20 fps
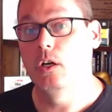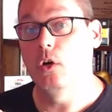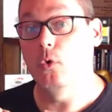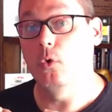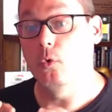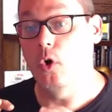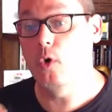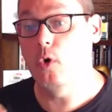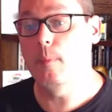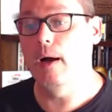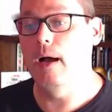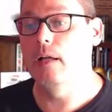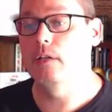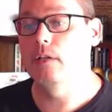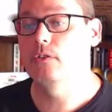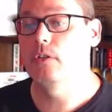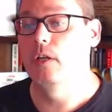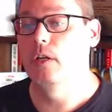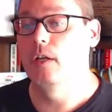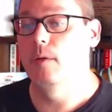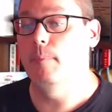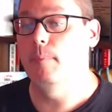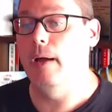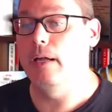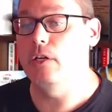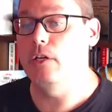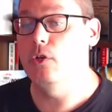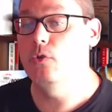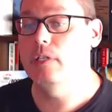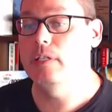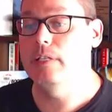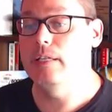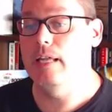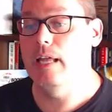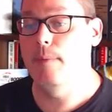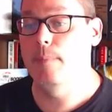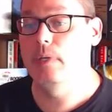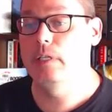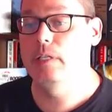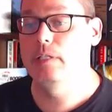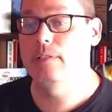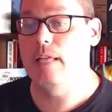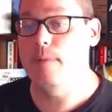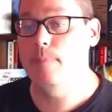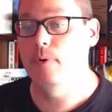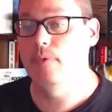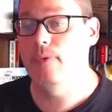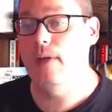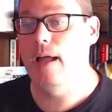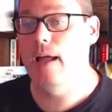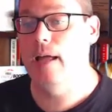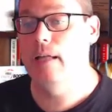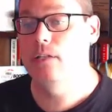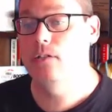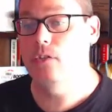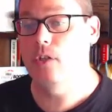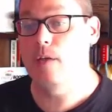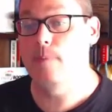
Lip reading: robots by using the images they provide.